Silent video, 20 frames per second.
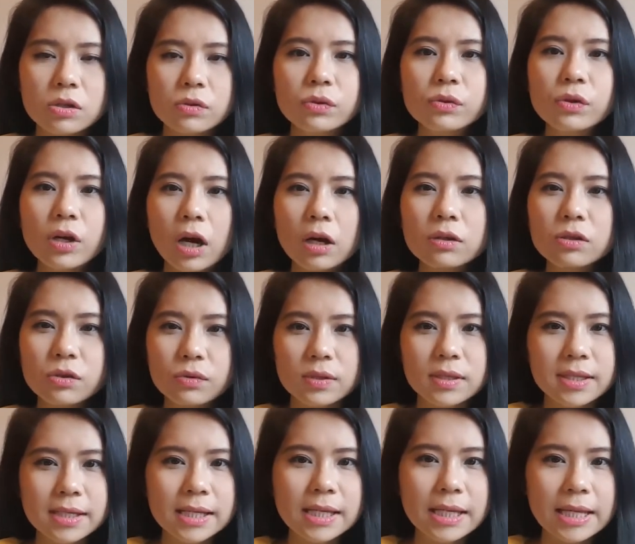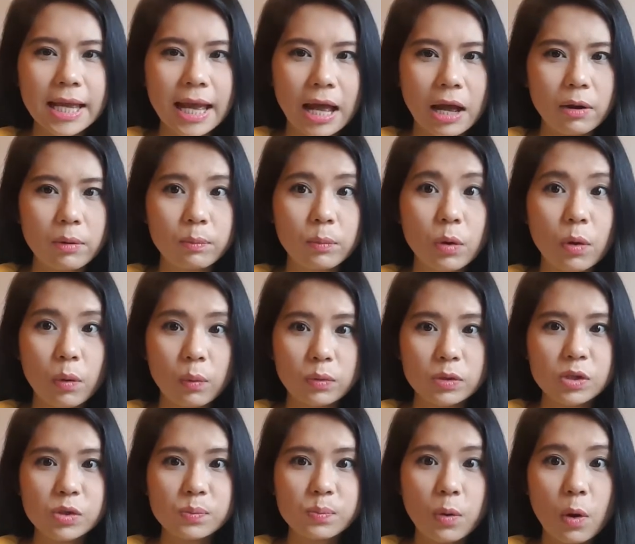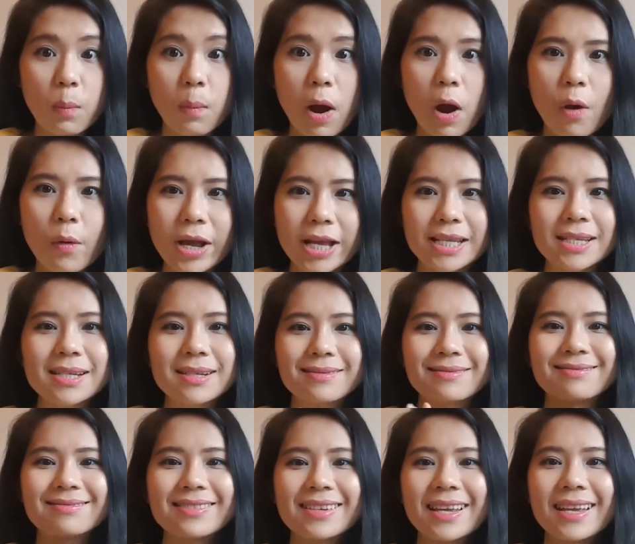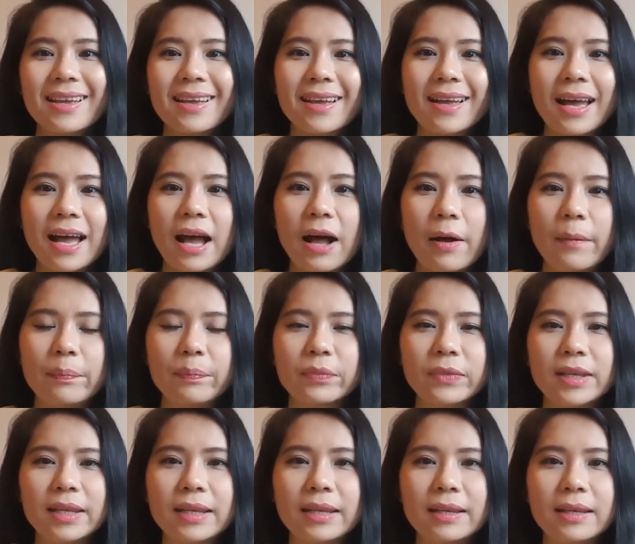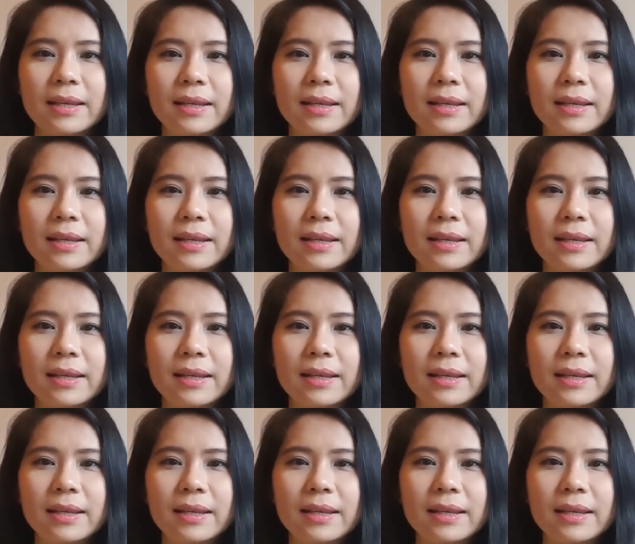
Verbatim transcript: so you got to see how I'm going to promote it.